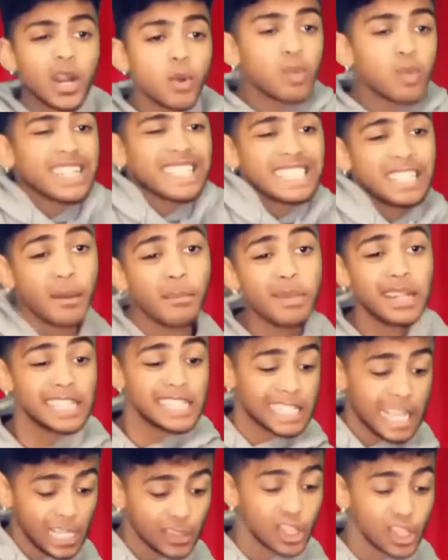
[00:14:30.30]
I don't wear
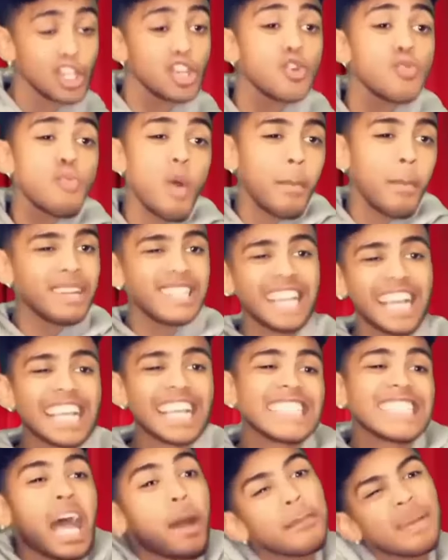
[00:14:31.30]
Timberlands. Got the new rubber
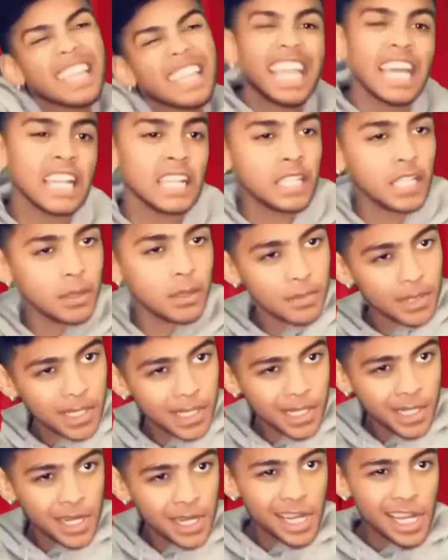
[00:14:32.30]
duckies. I be killing
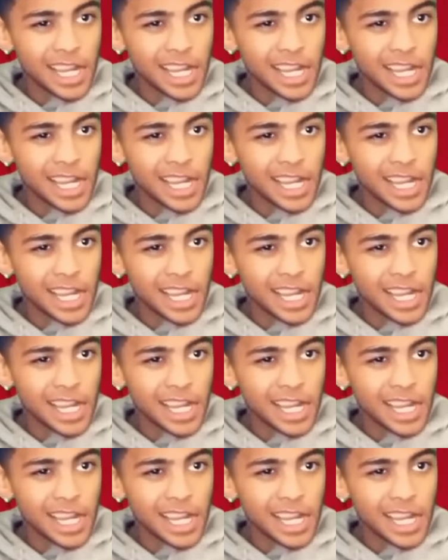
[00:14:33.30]
them.